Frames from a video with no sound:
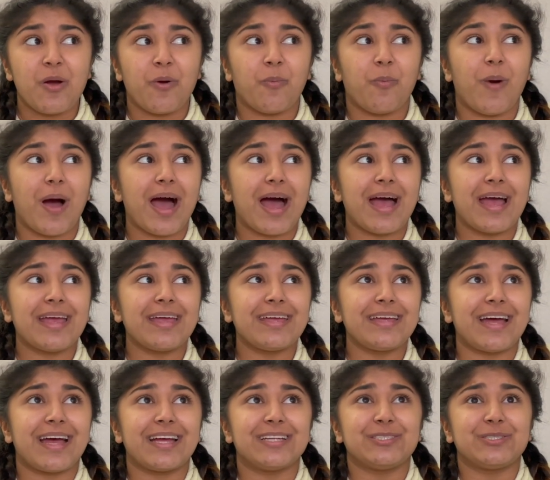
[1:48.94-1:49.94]

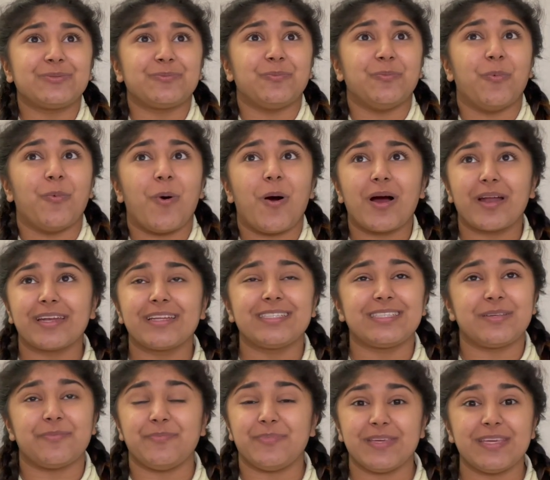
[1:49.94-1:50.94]
why I just wanted
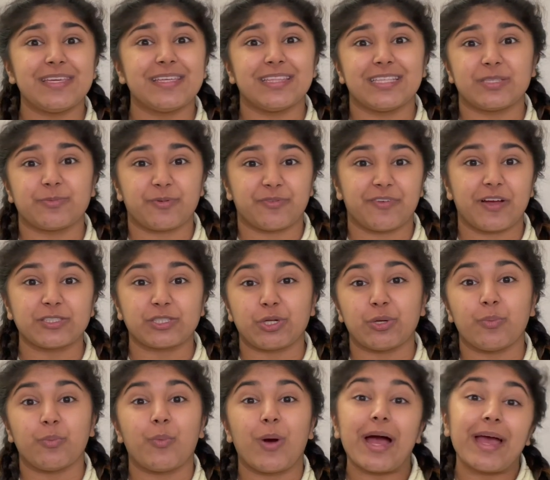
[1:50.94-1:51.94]
to be in this
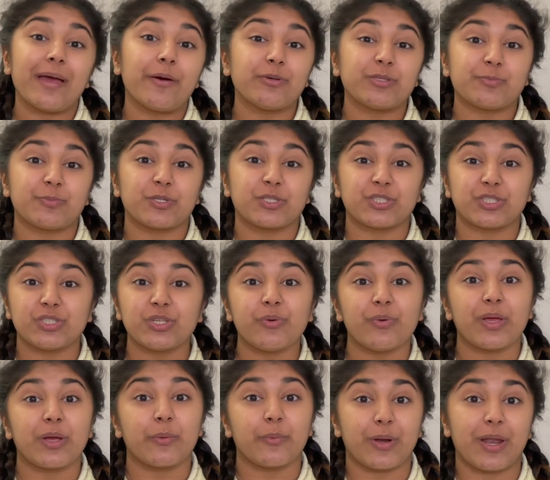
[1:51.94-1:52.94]
profession, why I was
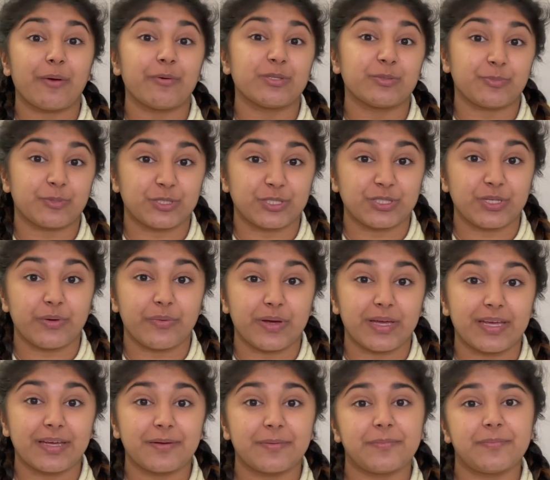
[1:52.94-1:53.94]
pursuing what I was pursuing.
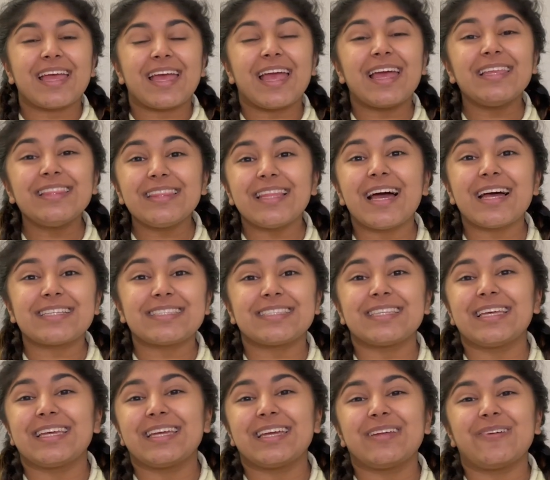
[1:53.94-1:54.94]
And
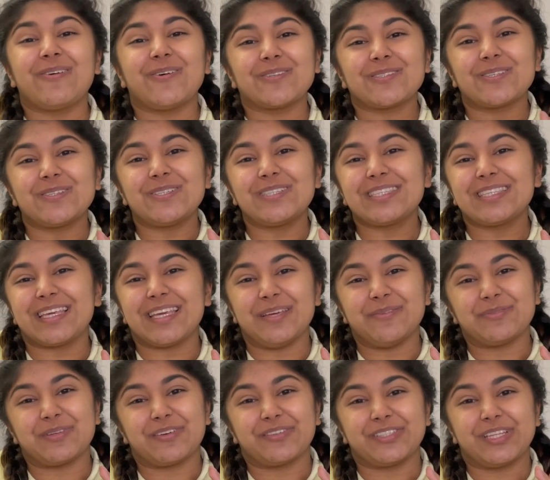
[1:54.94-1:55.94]
lastly, it also just
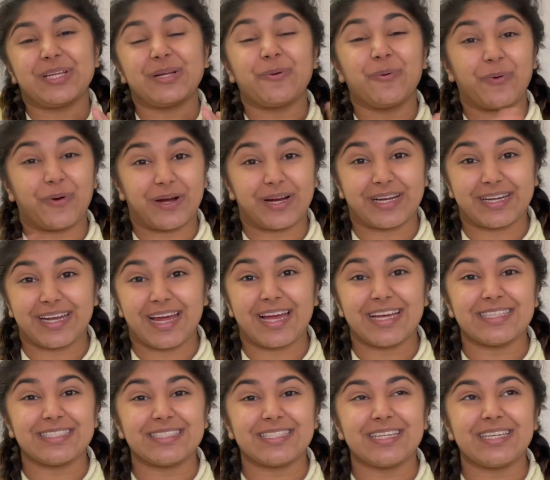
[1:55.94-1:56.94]
keeps everything
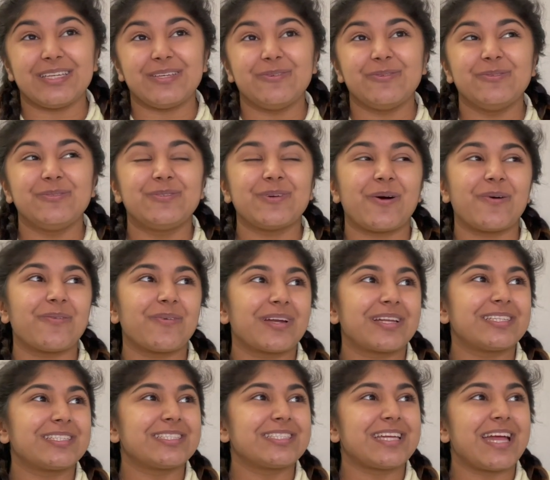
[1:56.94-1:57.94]
organized. You don't want
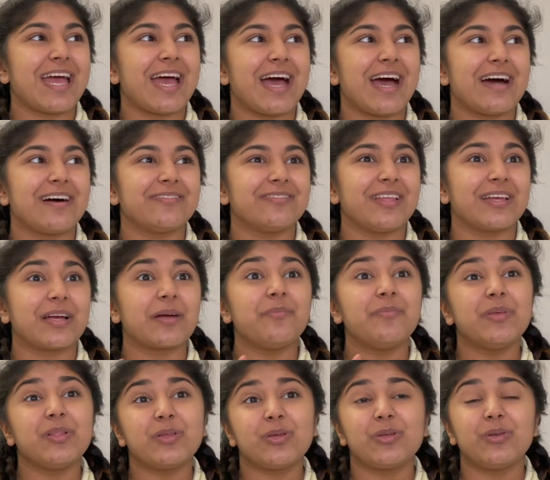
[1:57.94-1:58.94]
to just have like a
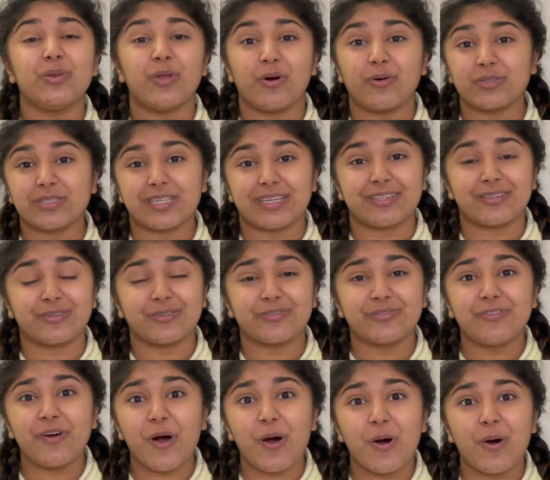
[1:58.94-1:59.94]
million notes on your
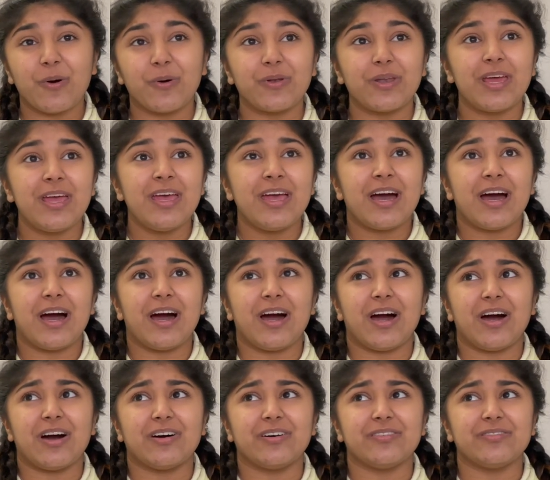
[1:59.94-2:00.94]
phone
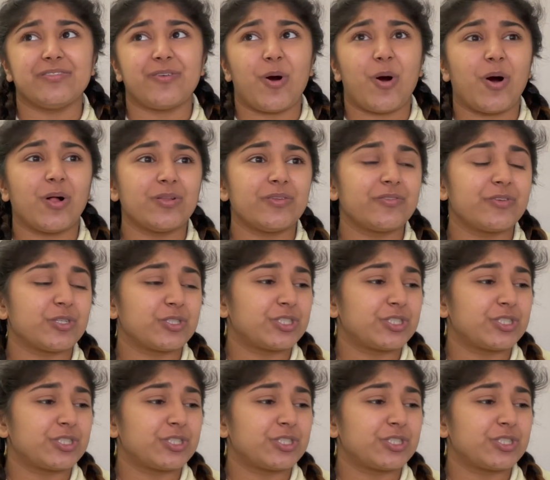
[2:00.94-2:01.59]
of all of your